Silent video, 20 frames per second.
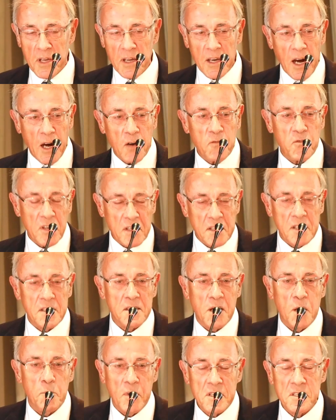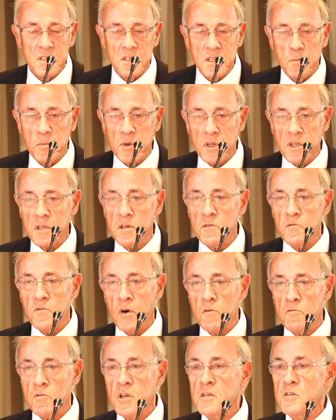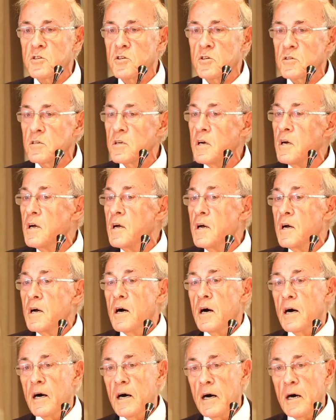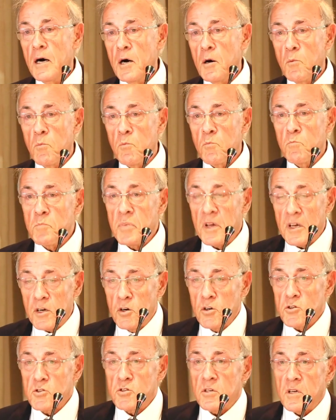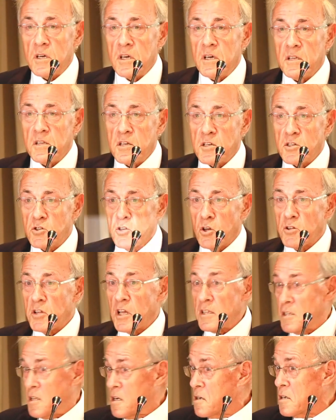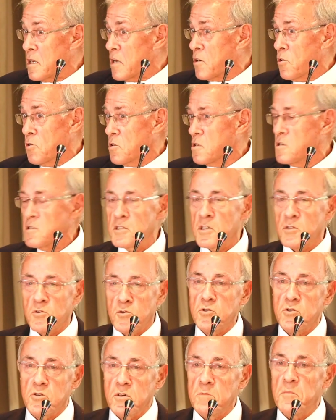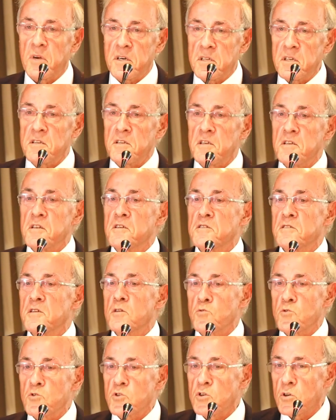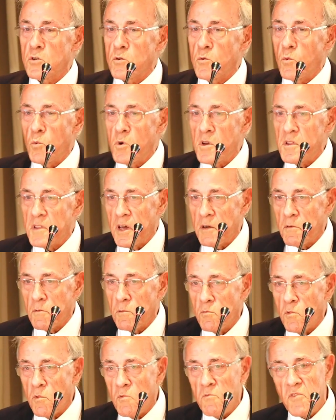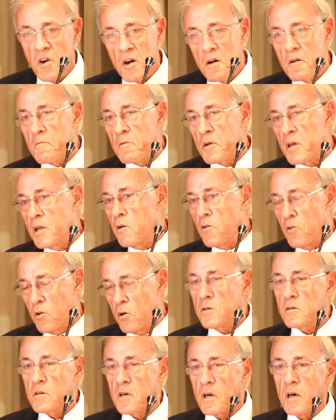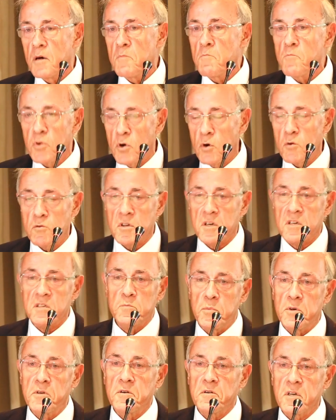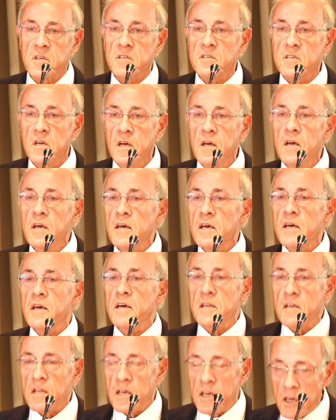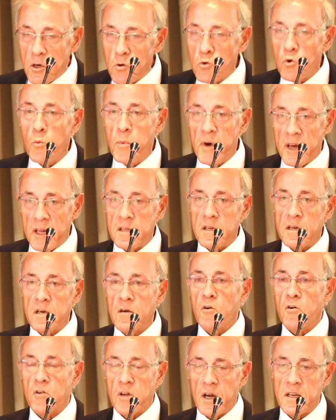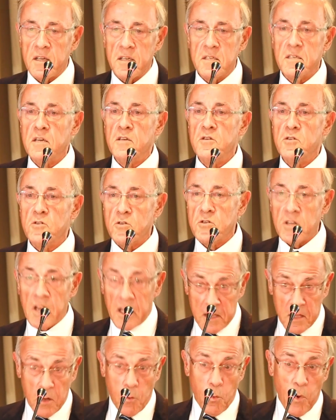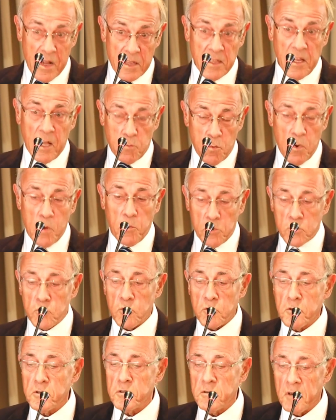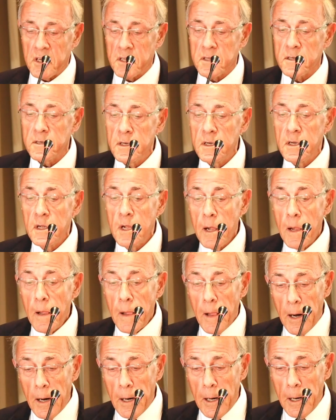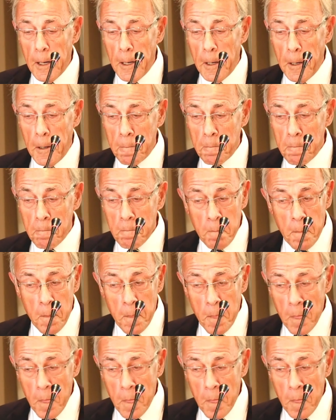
the African Capacity Building Foundation, because it is not a technical institution, but it's an institution with a very long and broad experience in incubating organizations like the one that we want to create. Well,